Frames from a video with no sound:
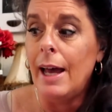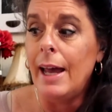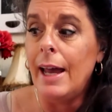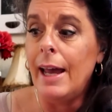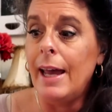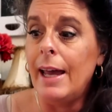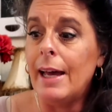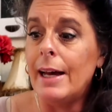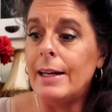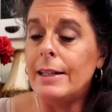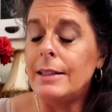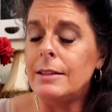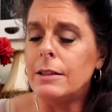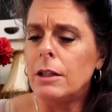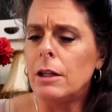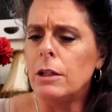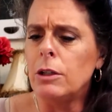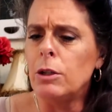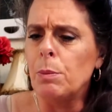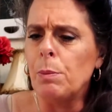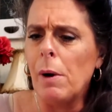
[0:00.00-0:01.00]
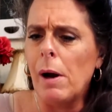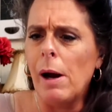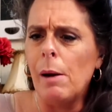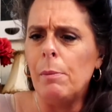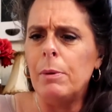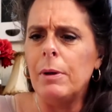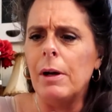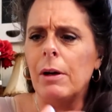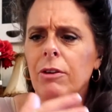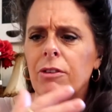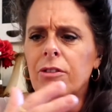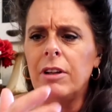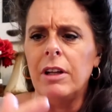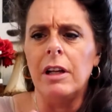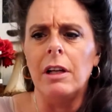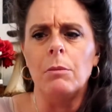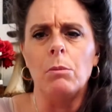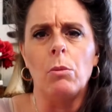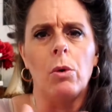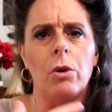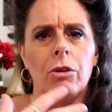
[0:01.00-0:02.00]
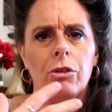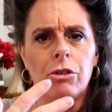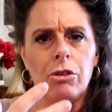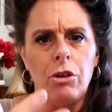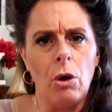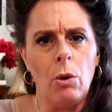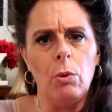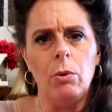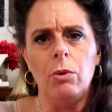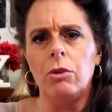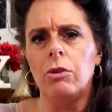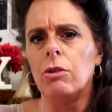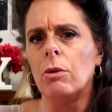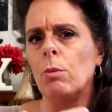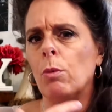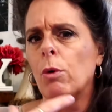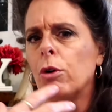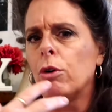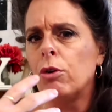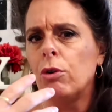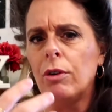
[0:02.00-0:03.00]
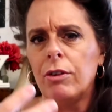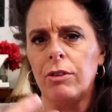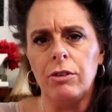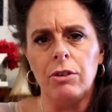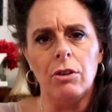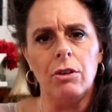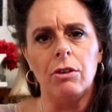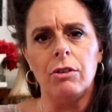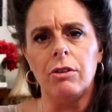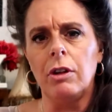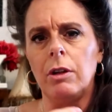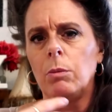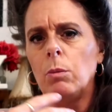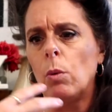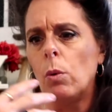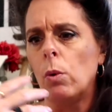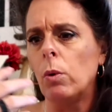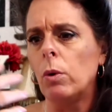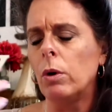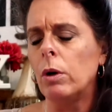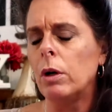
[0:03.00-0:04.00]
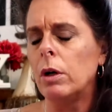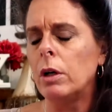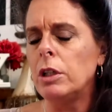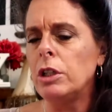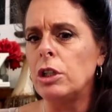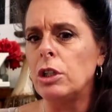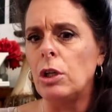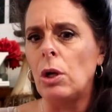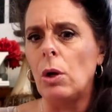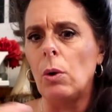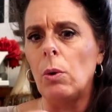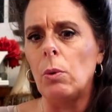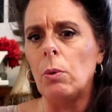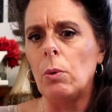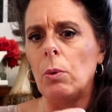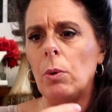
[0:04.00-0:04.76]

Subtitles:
And you probably are seeing more stones and more crystals and more, you know,